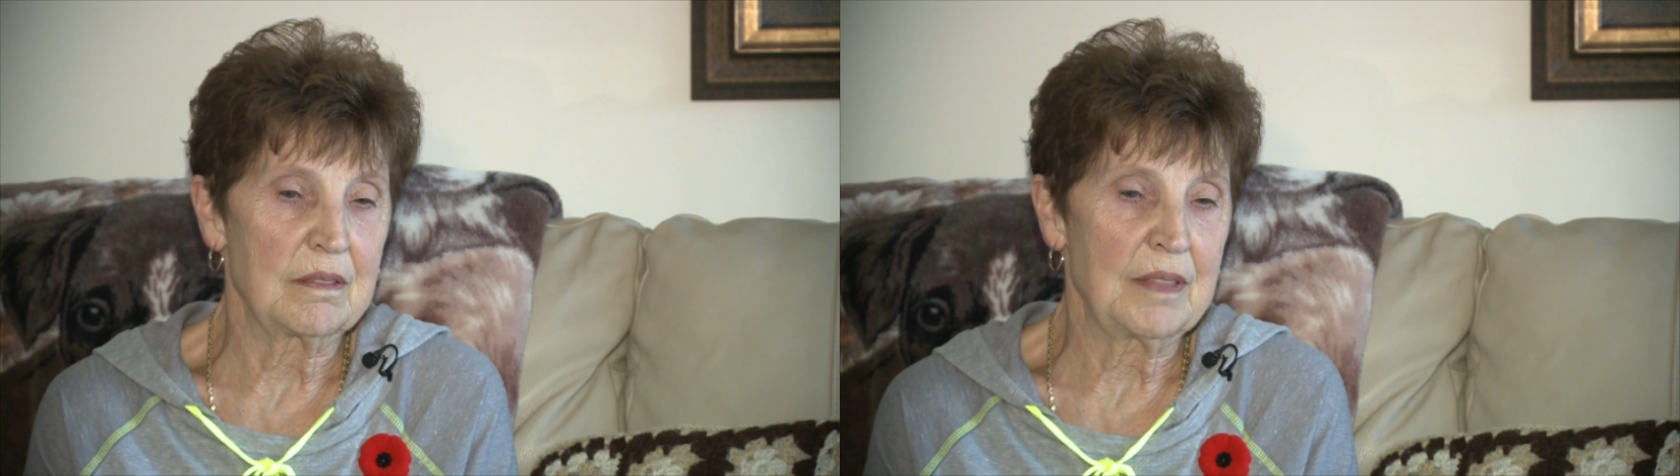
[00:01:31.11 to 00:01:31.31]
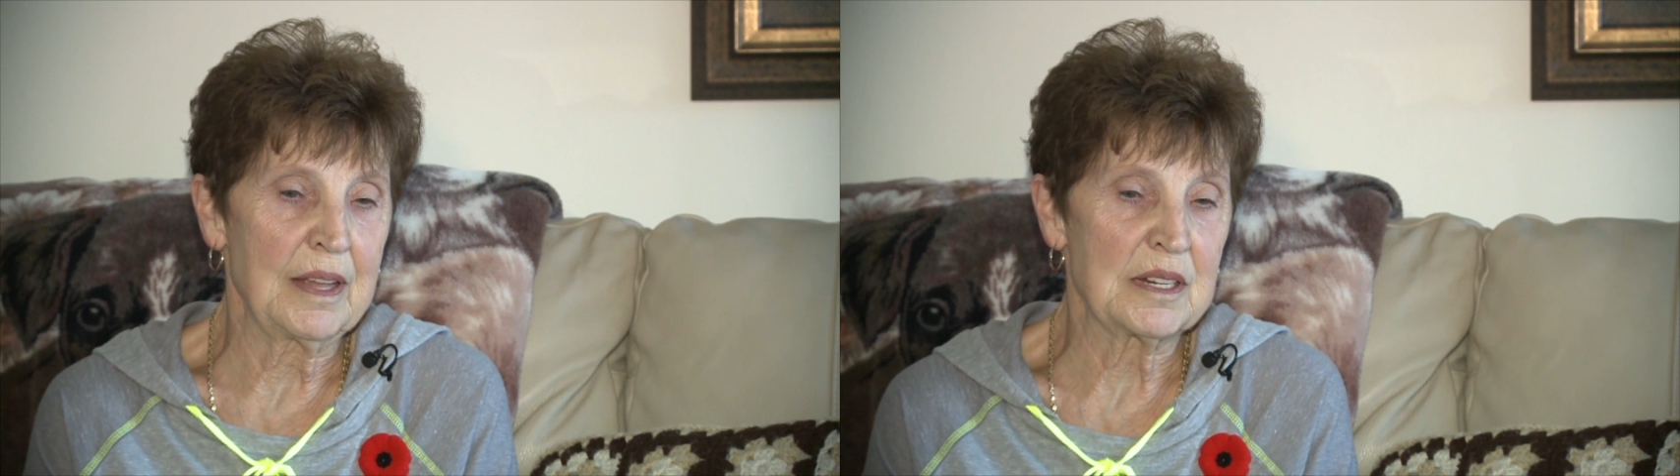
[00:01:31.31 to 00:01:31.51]

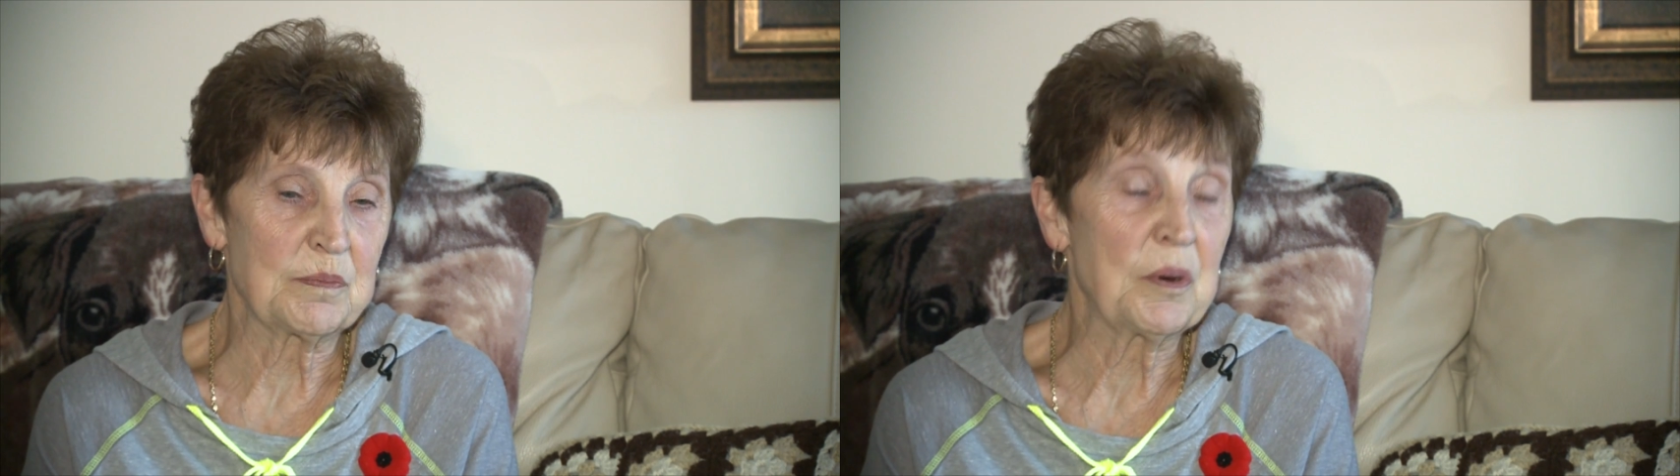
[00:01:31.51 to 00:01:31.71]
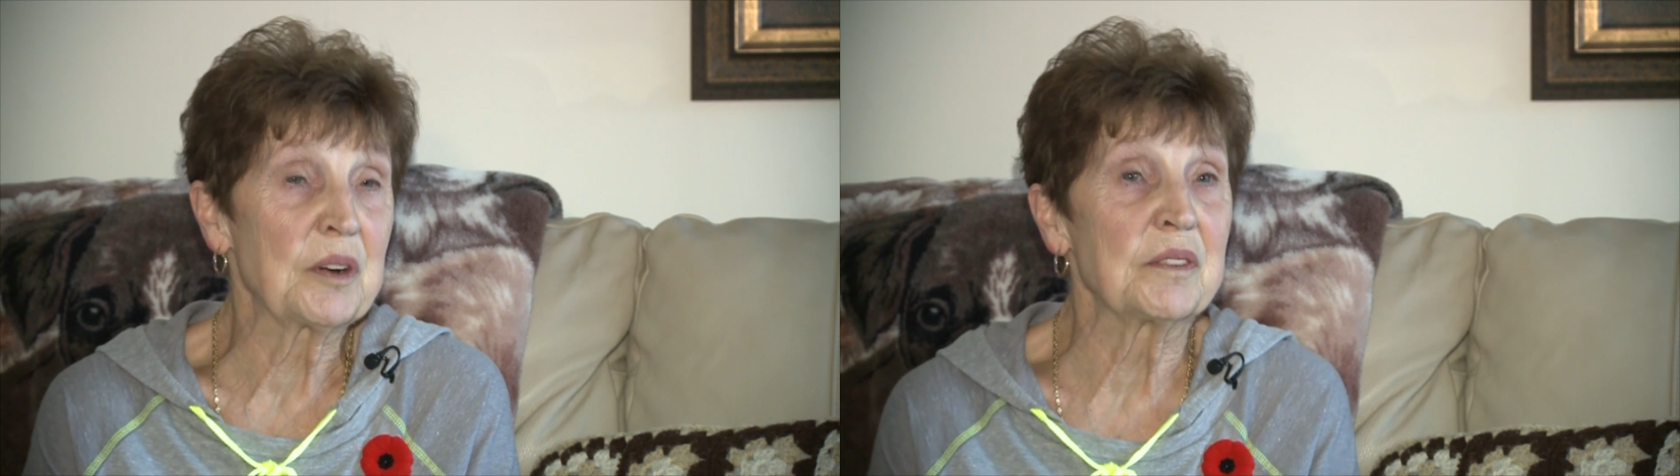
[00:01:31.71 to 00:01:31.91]
that is
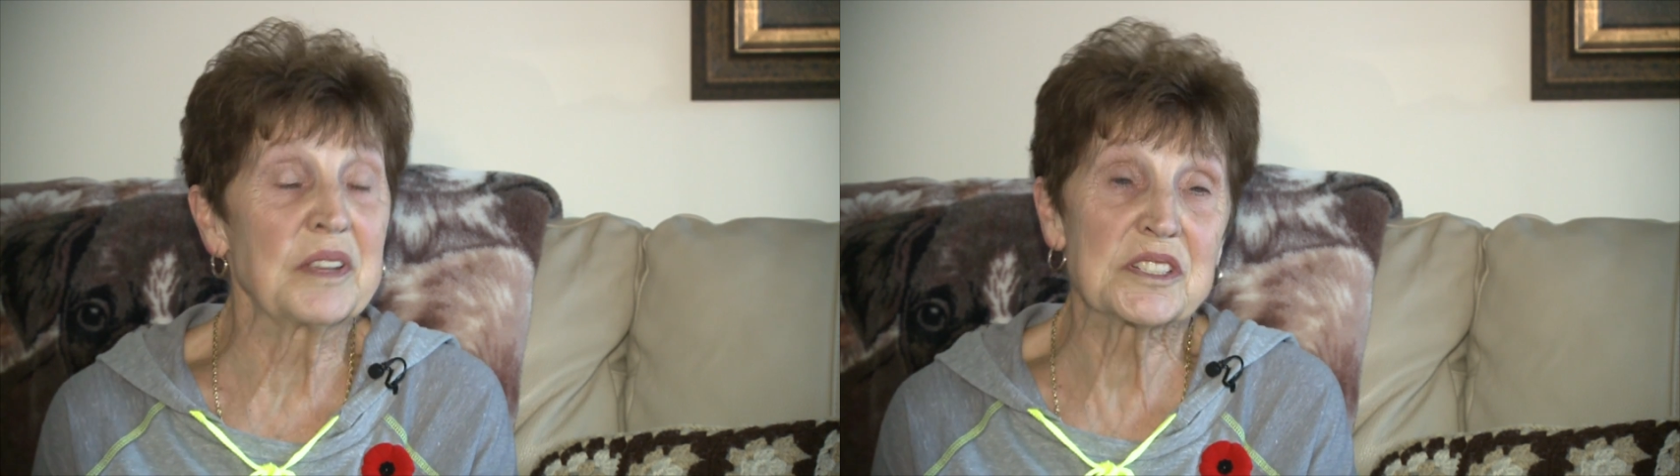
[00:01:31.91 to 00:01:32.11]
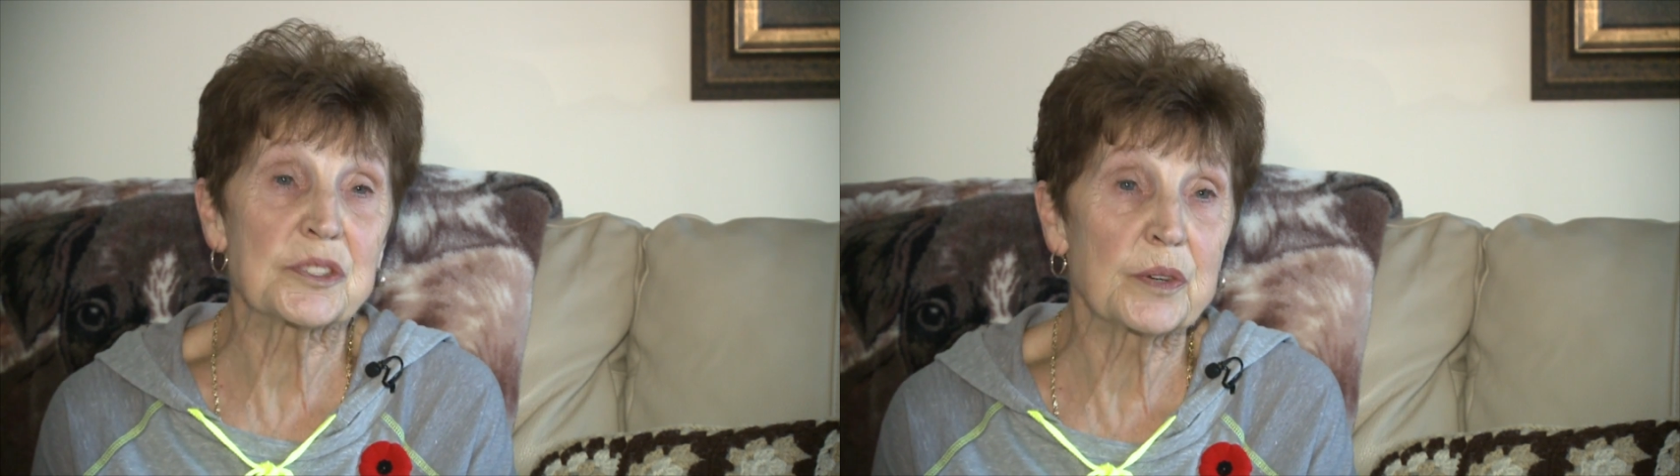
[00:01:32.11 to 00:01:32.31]
part of
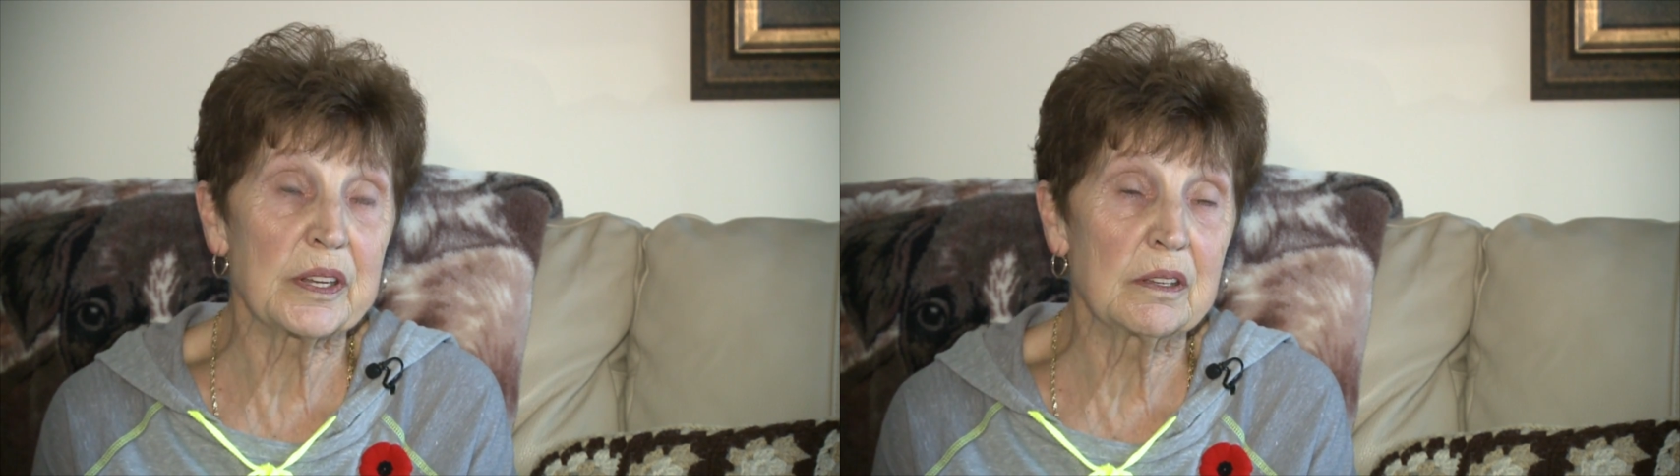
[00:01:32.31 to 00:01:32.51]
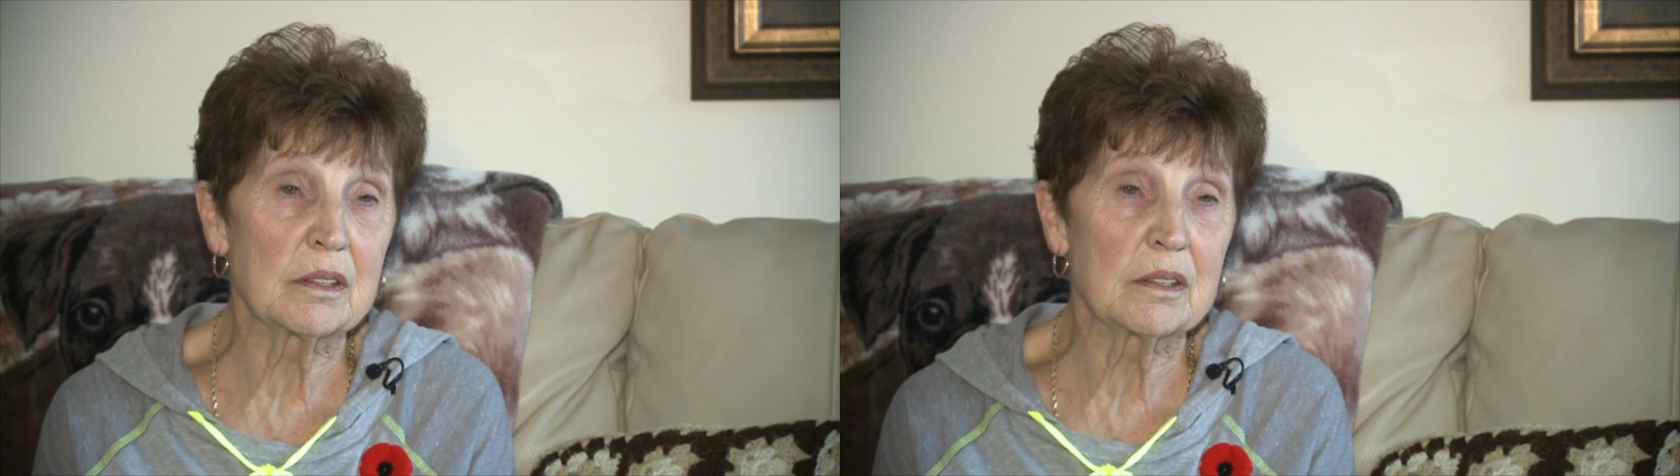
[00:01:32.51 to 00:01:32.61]
history.